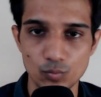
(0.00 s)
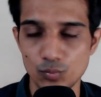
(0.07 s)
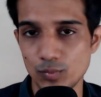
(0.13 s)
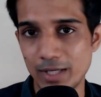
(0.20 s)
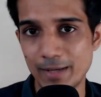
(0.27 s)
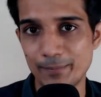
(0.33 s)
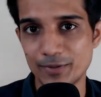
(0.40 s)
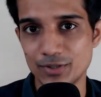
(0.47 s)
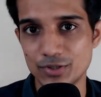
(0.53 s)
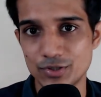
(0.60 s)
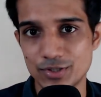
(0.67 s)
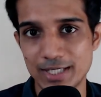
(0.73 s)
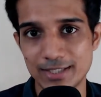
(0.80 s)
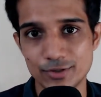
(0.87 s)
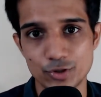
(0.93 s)
happiness
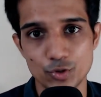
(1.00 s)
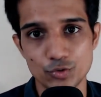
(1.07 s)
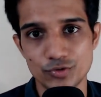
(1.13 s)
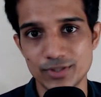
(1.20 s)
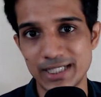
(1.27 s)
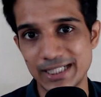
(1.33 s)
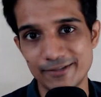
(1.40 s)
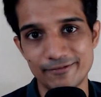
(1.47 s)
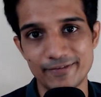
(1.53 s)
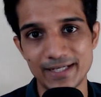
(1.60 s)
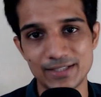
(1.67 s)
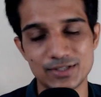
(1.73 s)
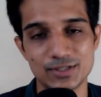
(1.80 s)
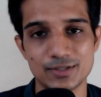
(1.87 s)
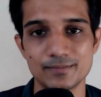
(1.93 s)
has no side
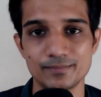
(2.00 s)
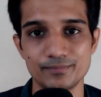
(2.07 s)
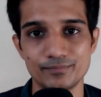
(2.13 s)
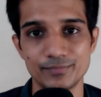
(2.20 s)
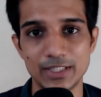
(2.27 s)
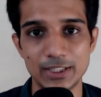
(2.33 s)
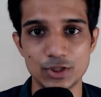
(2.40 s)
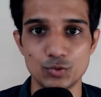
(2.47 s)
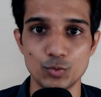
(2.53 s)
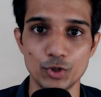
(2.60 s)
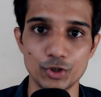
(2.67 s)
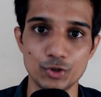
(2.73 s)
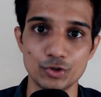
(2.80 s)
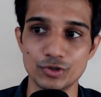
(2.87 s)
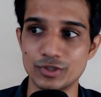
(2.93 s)
effects. That is what
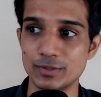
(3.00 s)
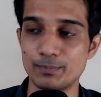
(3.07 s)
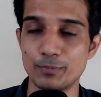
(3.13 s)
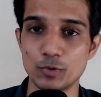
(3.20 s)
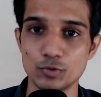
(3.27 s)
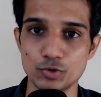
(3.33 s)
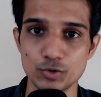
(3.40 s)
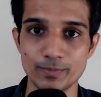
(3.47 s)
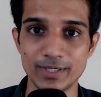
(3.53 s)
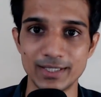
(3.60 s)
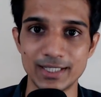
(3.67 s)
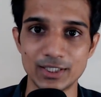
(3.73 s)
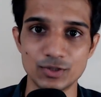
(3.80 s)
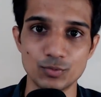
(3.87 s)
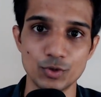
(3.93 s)
you're supposed to be. That
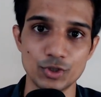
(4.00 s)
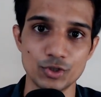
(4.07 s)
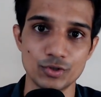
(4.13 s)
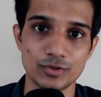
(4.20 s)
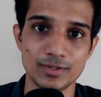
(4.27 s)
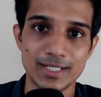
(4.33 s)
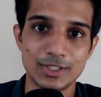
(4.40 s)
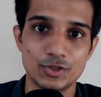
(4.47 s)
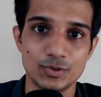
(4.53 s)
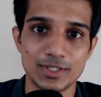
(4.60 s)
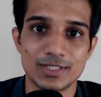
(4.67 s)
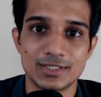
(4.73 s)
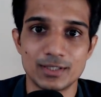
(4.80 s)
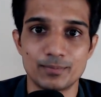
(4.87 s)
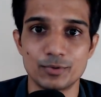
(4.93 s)
is what you're naturally
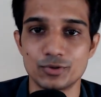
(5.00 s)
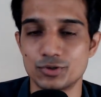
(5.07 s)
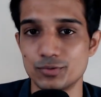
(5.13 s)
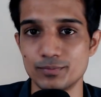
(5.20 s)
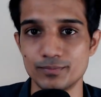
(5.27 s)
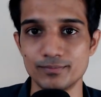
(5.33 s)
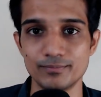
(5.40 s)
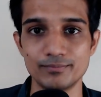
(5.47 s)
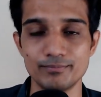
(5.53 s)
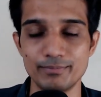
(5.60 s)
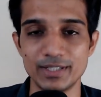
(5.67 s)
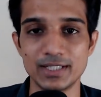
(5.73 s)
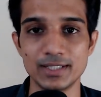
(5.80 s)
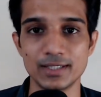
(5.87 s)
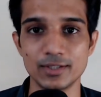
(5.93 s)
supposed to
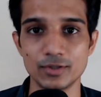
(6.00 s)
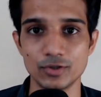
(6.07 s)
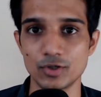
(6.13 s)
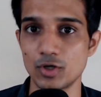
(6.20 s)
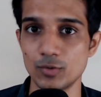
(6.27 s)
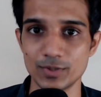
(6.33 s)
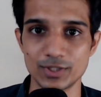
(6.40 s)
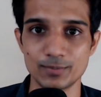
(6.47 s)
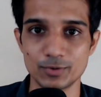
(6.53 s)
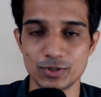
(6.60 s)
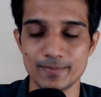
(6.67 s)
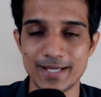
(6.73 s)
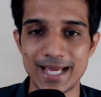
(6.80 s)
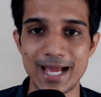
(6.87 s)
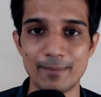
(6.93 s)
be. You're always supposed to
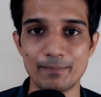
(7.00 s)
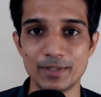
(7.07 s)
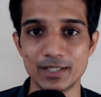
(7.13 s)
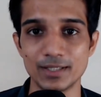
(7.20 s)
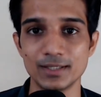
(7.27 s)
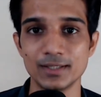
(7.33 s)
be happy.